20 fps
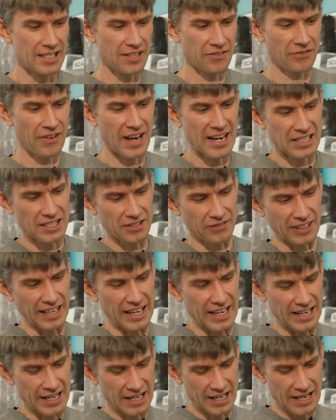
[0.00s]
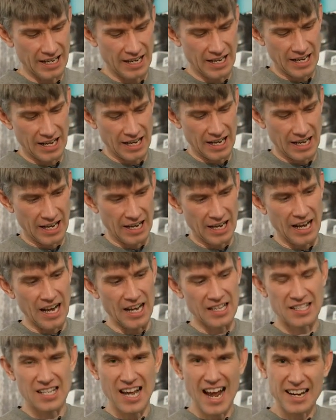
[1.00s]
effectively a
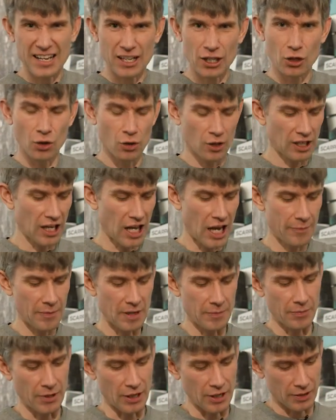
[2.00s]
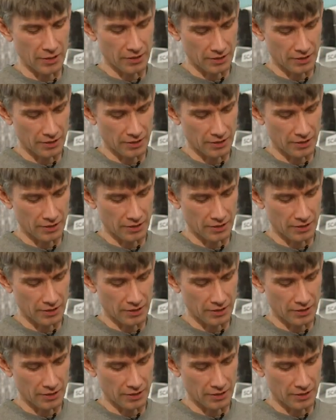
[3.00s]
technical climbing boot